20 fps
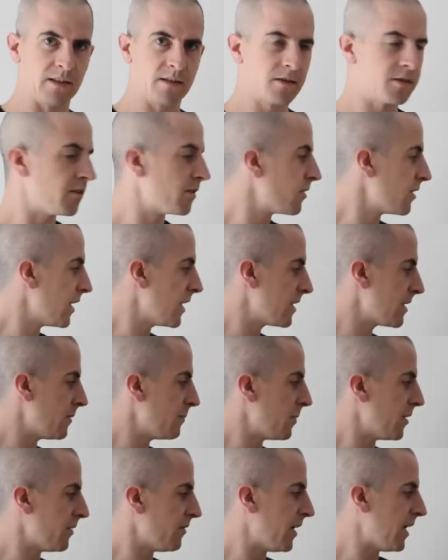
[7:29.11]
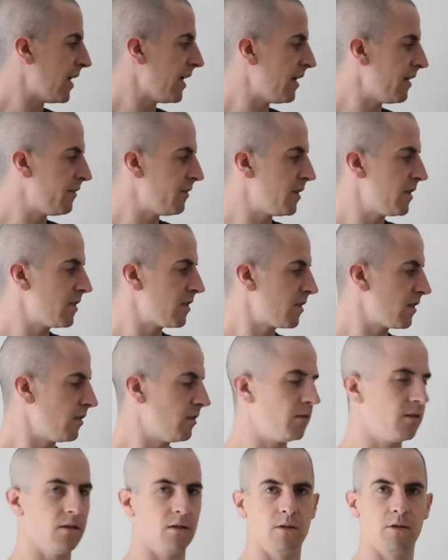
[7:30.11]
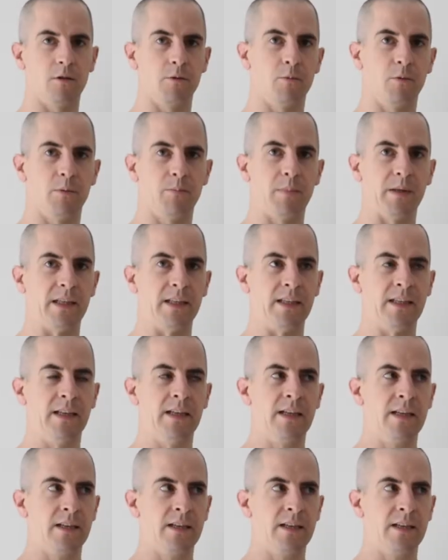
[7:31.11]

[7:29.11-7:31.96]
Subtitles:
So a good example of a heavy slow load would be